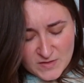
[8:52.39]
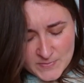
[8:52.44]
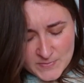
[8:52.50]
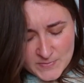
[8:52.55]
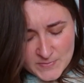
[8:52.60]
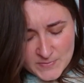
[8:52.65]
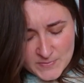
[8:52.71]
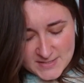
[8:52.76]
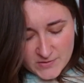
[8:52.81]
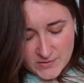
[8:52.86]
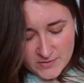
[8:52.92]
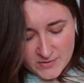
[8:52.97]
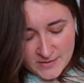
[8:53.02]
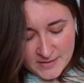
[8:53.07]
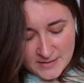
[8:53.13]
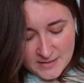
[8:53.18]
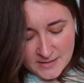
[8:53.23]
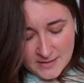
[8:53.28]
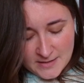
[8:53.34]
But so,
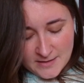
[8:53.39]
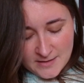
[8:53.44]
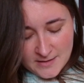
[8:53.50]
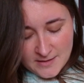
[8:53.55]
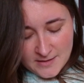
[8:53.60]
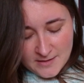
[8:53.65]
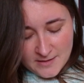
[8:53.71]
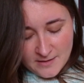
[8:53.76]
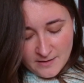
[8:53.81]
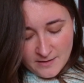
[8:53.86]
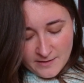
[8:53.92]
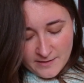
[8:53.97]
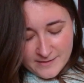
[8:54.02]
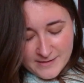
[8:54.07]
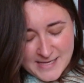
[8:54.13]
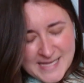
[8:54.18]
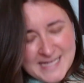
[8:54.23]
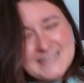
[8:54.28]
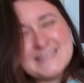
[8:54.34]

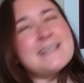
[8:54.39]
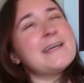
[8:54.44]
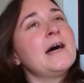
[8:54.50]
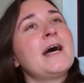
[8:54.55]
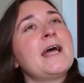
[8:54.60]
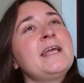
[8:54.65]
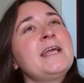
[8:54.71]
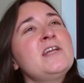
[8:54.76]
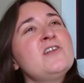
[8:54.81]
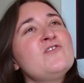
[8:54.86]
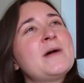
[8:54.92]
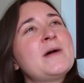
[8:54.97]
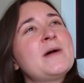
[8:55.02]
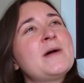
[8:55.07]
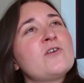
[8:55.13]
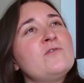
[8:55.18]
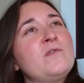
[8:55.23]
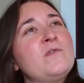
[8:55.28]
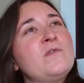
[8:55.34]
it's kind of my
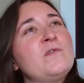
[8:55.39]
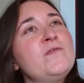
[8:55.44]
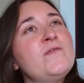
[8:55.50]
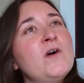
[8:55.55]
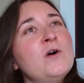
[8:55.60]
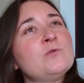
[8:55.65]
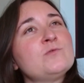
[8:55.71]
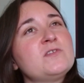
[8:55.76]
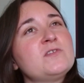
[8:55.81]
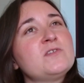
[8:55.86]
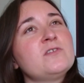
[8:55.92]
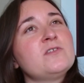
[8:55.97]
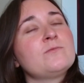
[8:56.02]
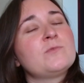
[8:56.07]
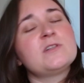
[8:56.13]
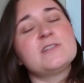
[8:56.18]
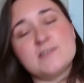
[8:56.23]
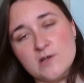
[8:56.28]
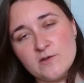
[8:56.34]
own fault.
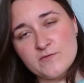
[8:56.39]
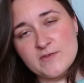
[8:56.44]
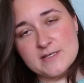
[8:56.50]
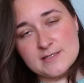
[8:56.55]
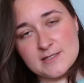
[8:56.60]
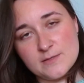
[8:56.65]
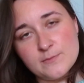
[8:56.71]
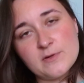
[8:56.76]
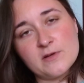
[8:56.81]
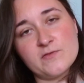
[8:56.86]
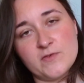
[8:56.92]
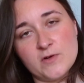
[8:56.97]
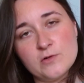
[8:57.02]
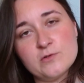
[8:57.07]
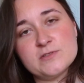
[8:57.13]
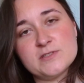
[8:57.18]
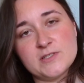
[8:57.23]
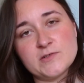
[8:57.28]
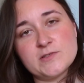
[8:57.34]
Well, it's obviously my
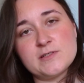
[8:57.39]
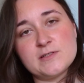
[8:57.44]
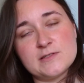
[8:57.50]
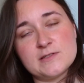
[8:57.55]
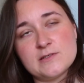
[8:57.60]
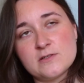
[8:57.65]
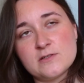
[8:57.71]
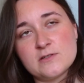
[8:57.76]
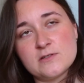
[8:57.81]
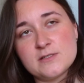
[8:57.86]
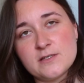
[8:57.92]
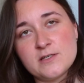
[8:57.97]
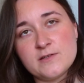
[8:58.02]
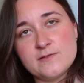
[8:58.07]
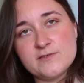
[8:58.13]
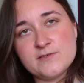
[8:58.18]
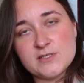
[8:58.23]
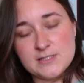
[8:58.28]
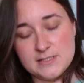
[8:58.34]
fault it took this long, because I could
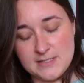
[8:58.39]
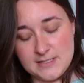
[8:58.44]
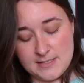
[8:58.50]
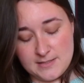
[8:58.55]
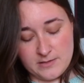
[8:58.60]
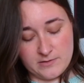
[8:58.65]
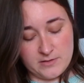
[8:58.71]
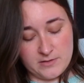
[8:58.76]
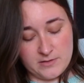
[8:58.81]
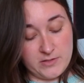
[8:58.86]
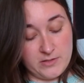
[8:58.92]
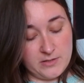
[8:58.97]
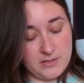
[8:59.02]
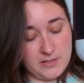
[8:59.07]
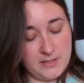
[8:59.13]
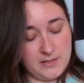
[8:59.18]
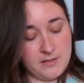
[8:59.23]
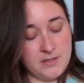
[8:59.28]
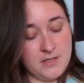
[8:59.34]
have just knitted on it
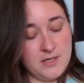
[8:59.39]
earlier.